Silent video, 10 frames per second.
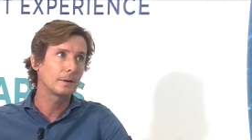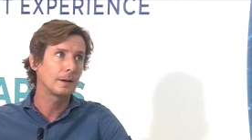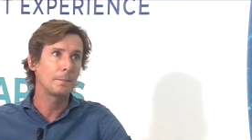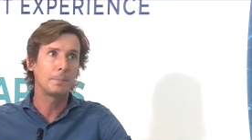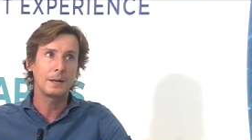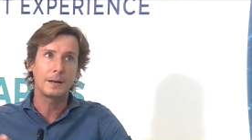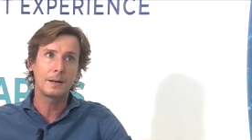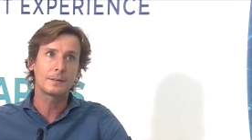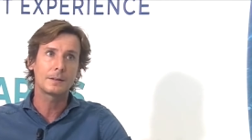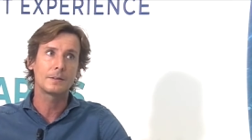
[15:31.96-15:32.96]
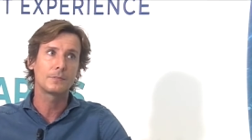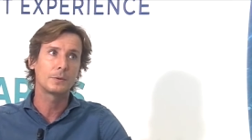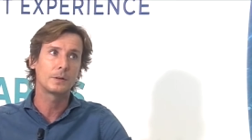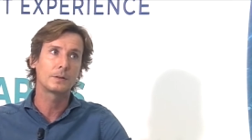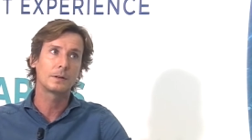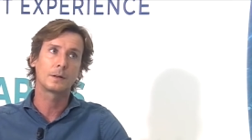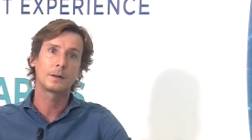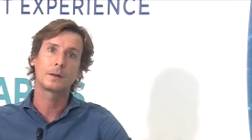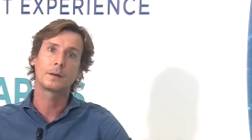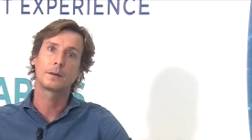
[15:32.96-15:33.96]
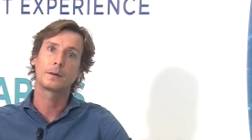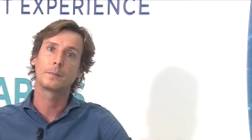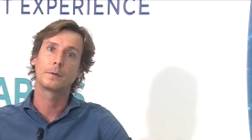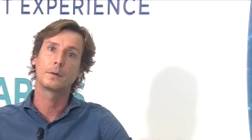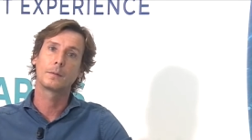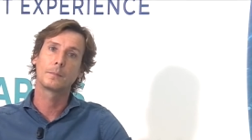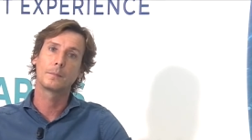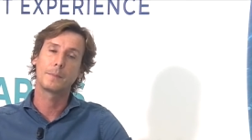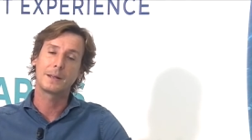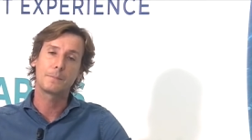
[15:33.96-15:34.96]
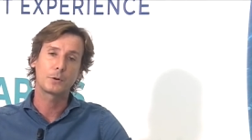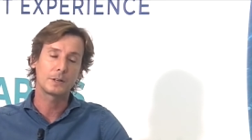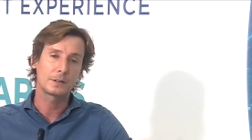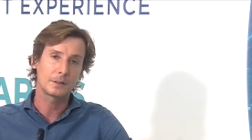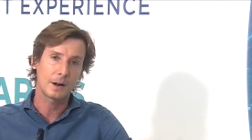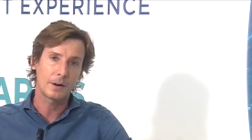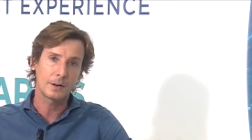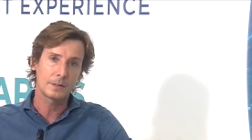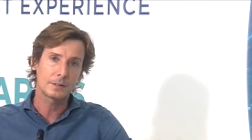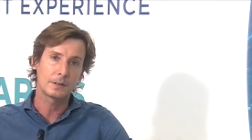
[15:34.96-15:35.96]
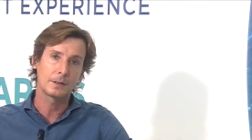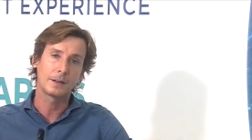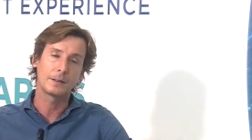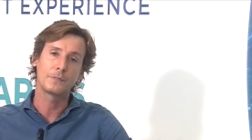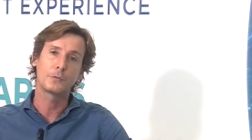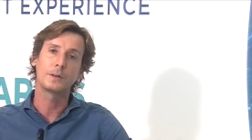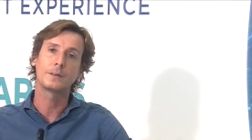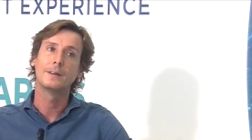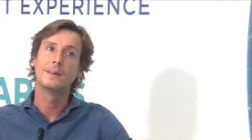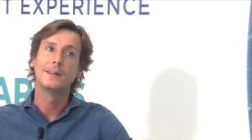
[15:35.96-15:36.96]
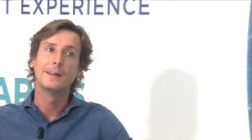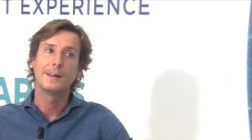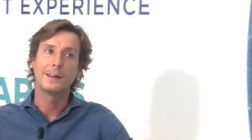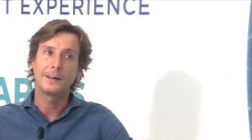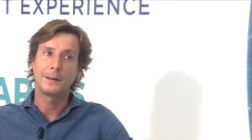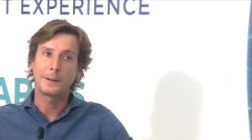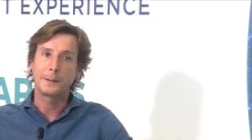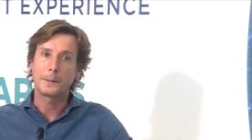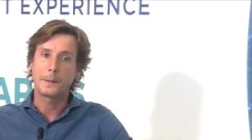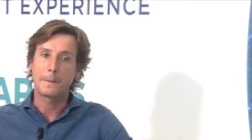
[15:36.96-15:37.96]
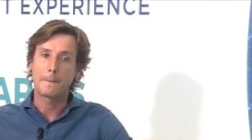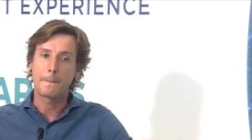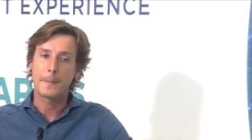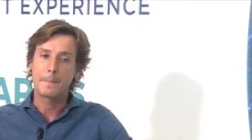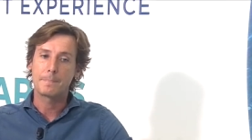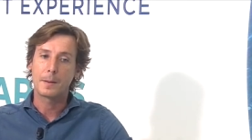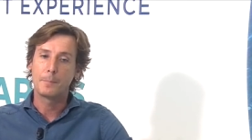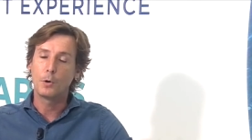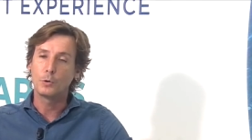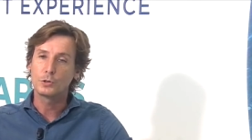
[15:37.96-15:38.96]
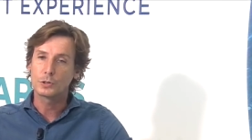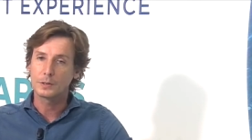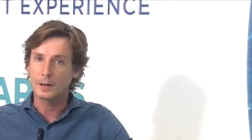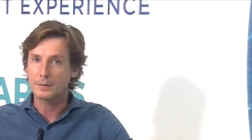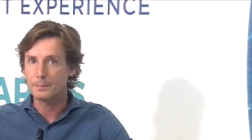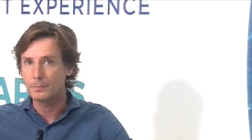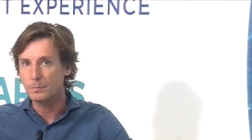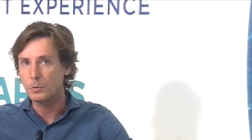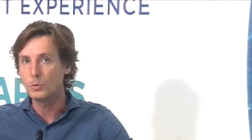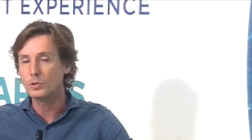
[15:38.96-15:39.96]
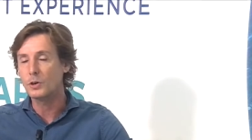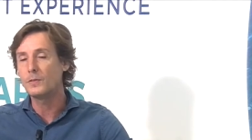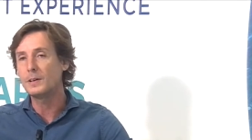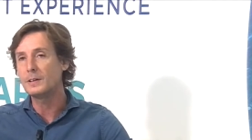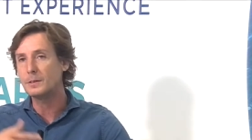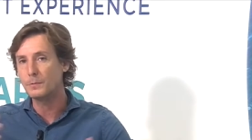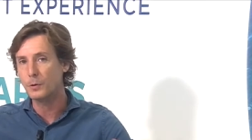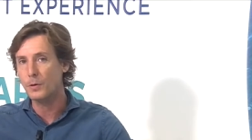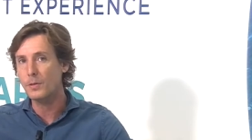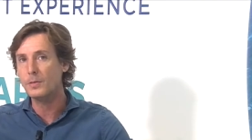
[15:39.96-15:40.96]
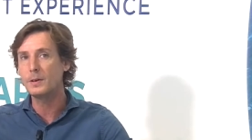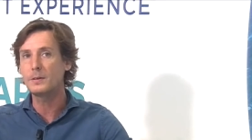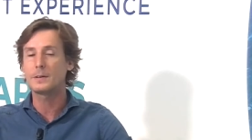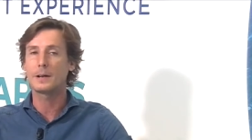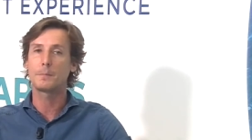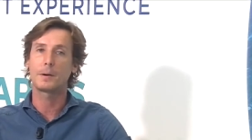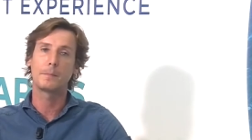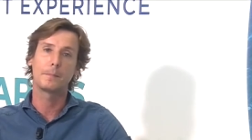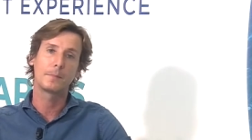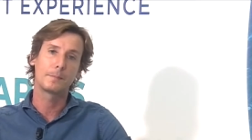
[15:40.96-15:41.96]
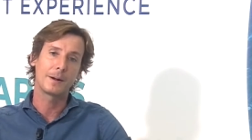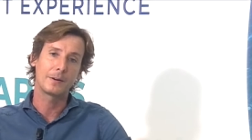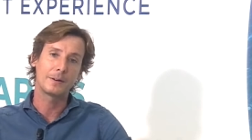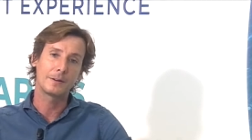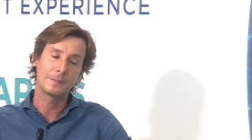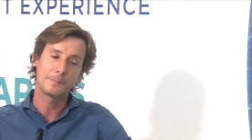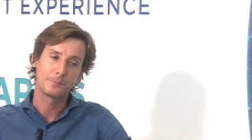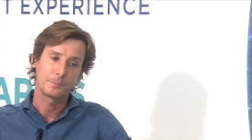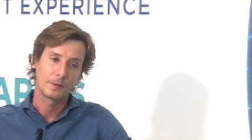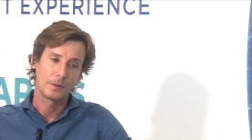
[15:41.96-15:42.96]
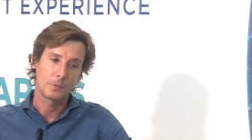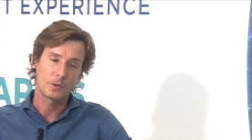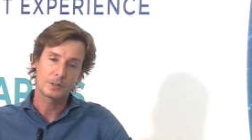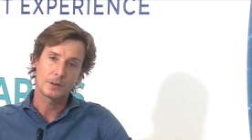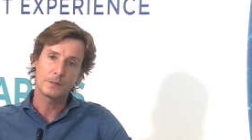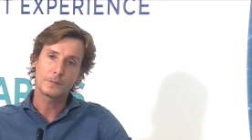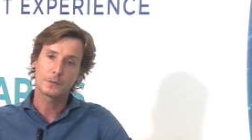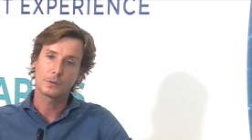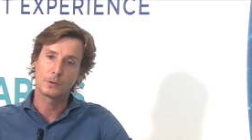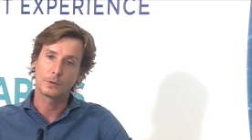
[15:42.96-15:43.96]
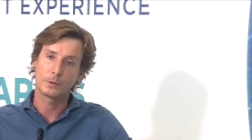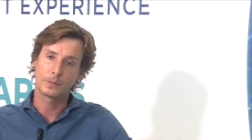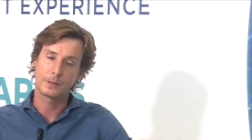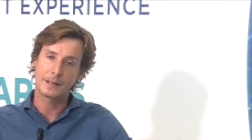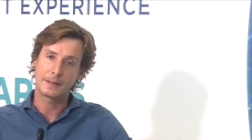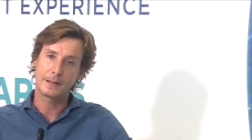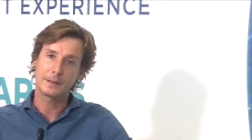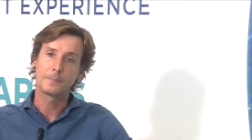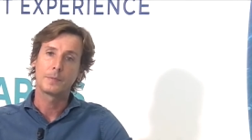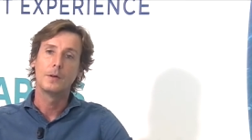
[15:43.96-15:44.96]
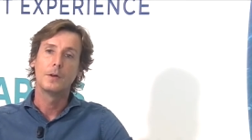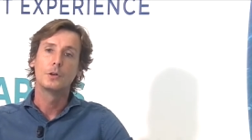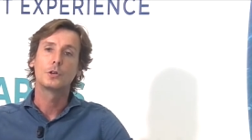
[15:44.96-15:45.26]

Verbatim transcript: MPAs and different um, um, marine protected areas and, and different um, boats that do surveillance for other things like marine reserves or things like that. So